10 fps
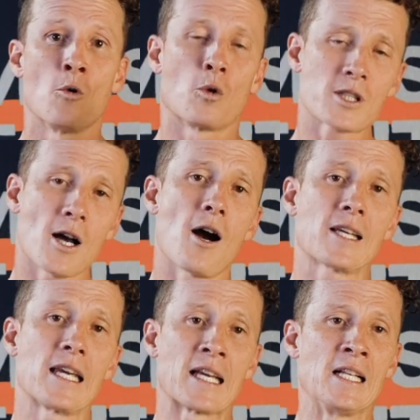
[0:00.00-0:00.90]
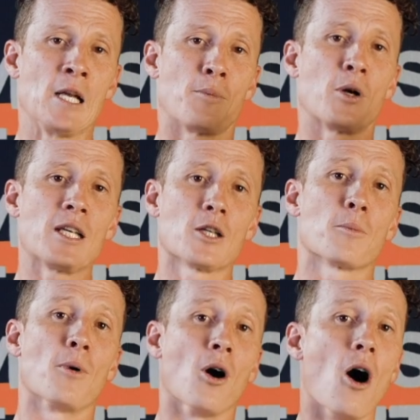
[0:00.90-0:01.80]
We're talking putting your
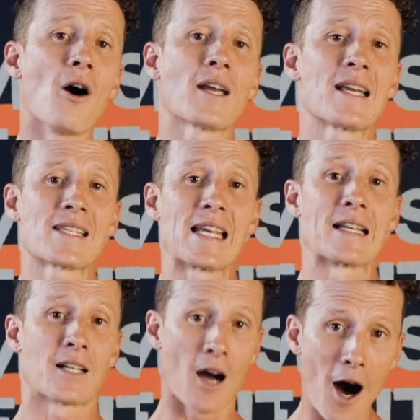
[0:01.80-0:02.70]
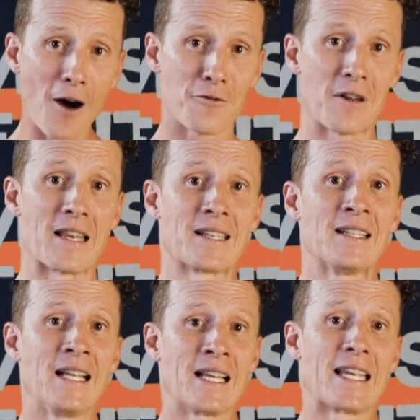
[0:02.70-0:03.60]
belongings in a coffin
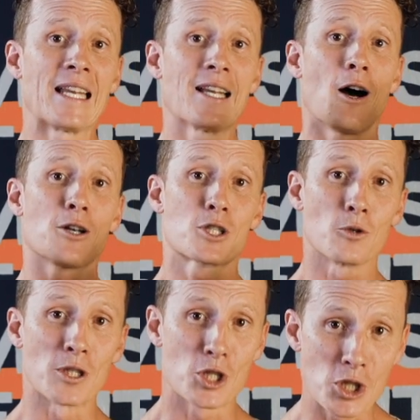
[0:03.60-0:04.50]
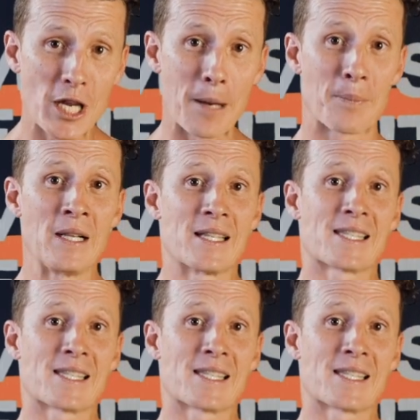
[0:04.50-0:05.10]
getting onto a ship,